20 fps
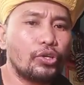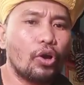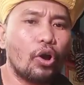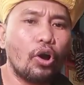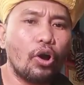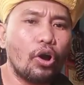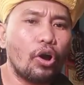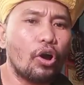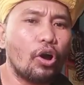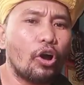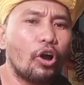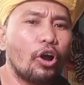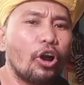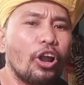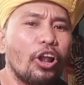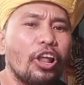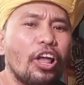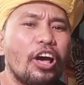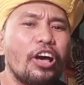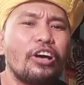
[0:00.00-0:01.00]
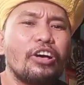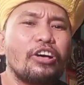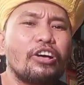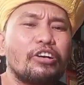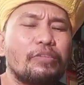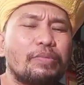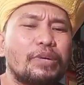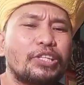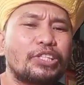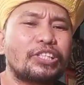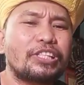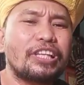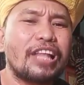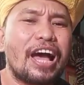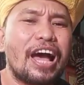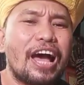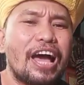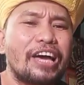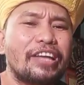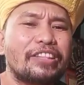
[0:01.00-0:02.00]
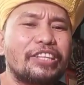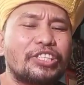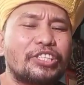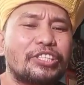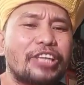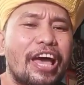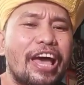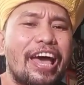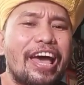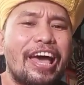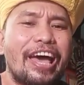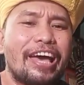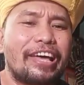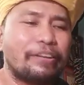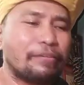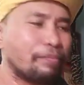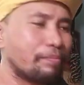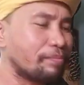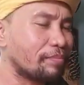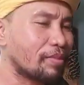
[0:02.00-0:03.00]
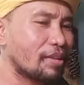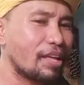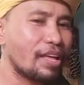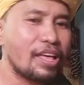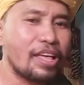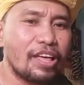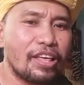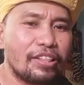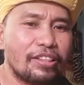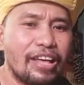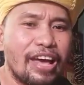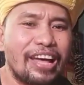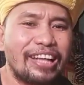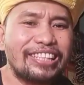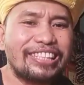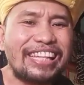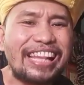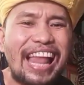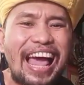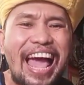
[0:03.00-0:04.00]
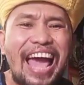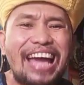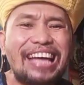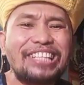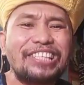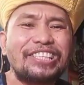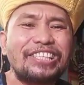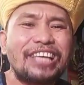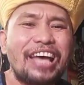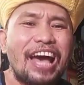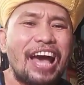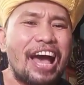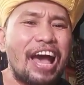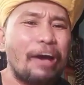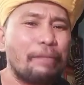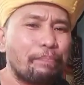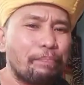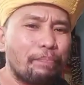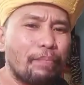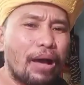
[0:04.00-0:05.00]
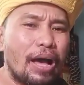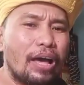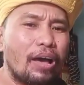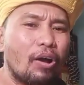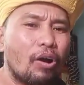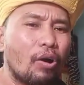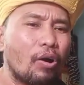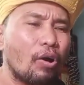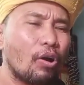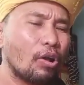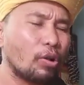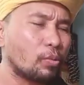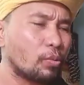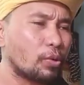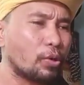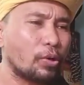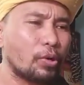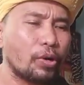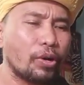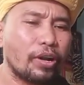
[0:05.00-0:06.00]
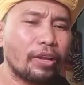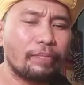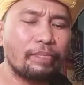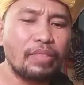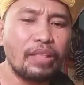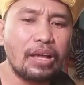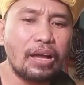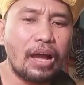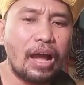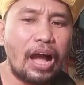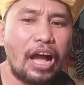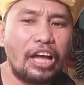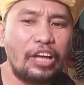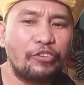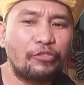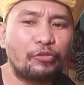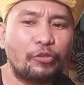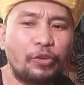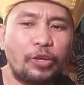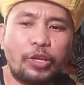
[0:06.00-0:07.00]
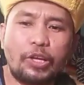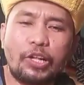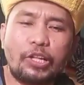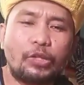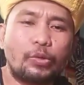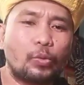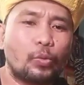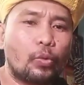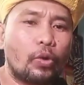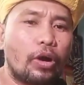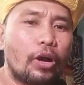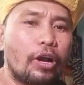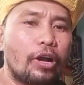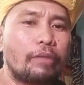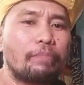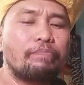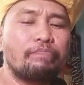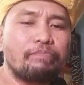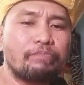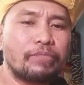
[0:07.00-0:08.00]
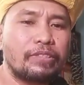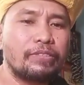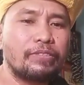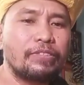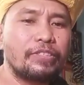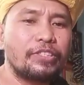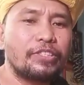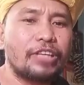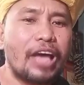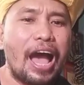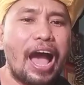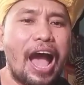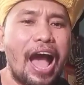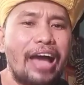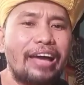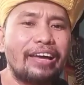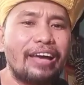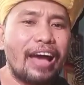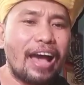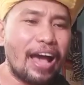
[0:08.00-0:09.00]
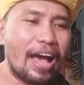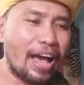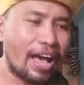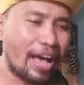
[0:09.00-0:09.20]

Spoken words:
Your love is like the sun that lights up my whole world. I feel the warmth inside.